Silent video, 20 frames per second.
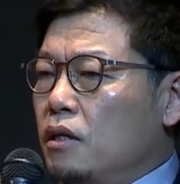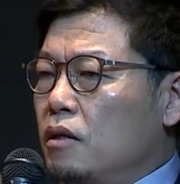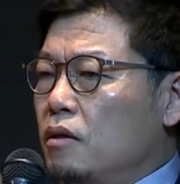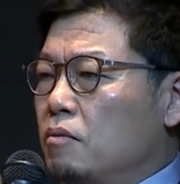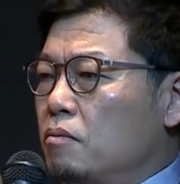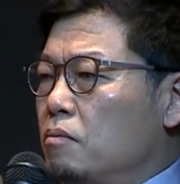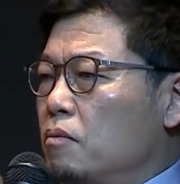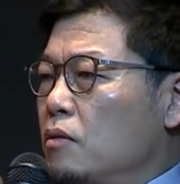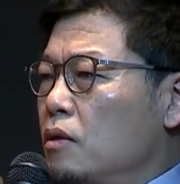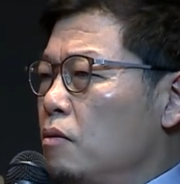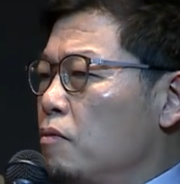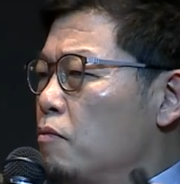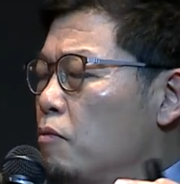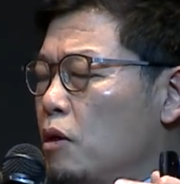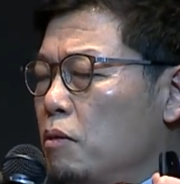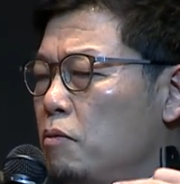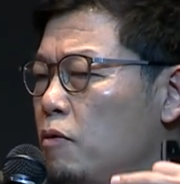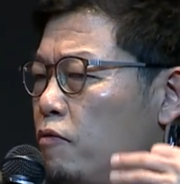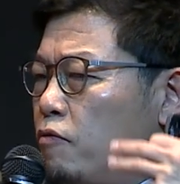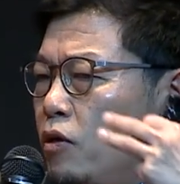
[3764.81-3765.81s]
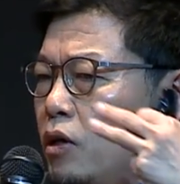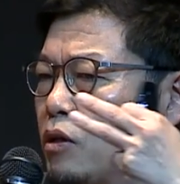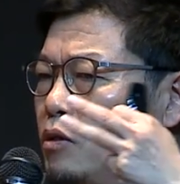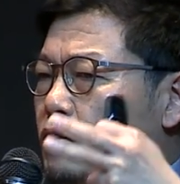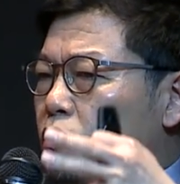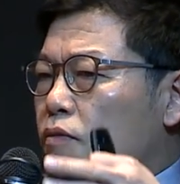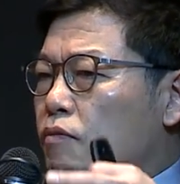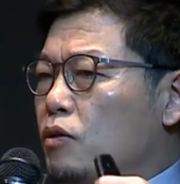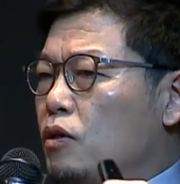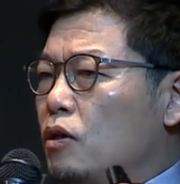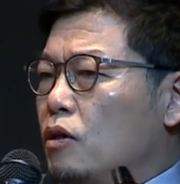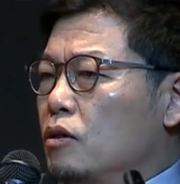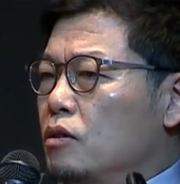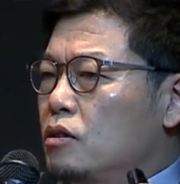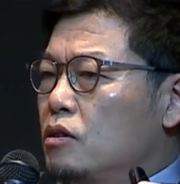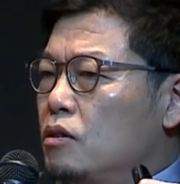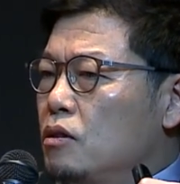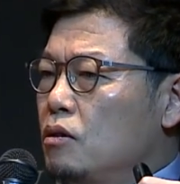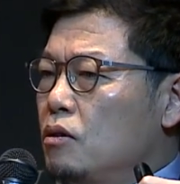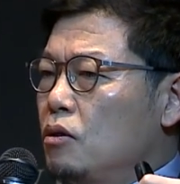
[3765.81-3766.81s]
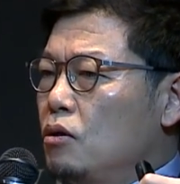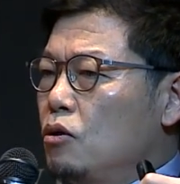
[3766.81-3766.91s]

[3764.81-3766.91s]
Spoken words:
it might be very difficult